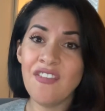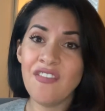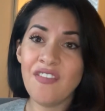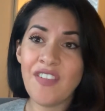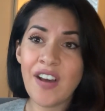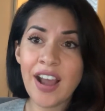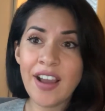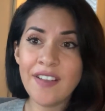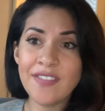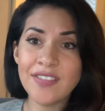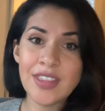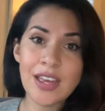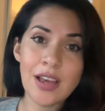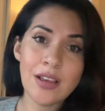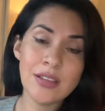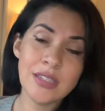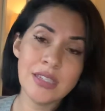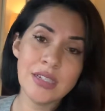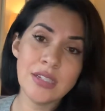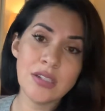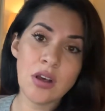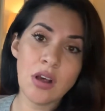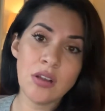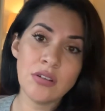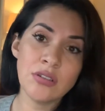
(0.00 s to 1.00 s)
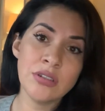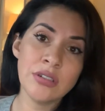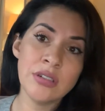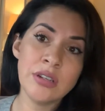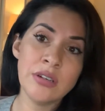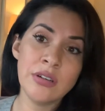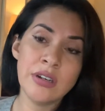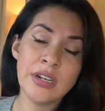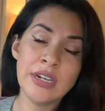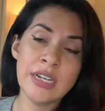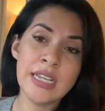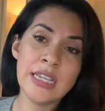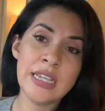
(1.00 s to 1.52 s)

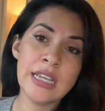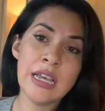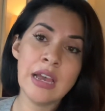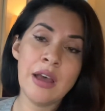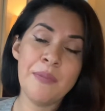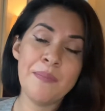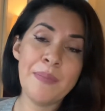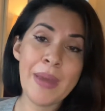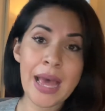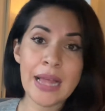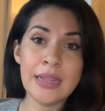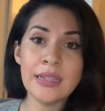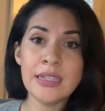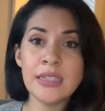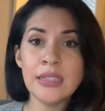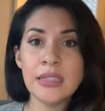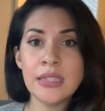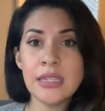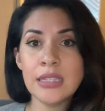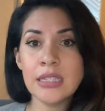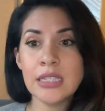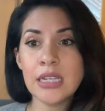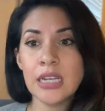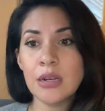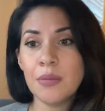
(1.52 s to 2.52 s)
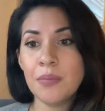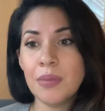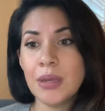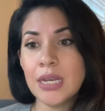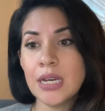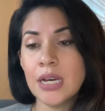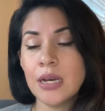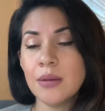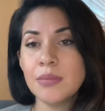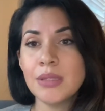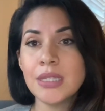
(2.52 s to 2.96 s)
$5,000 balance is going to become